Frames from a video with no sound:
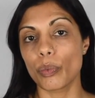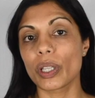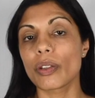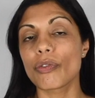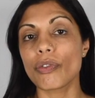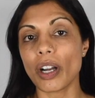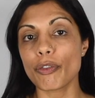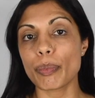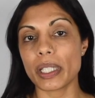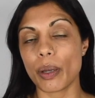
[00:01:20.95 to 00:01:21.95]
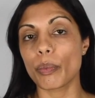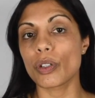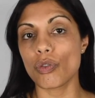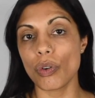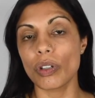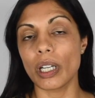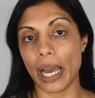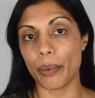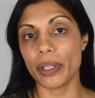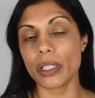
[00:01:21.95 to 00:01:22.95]
with the 5% withdrawal
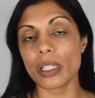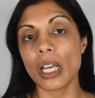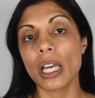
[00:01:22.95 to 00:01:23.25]
allowance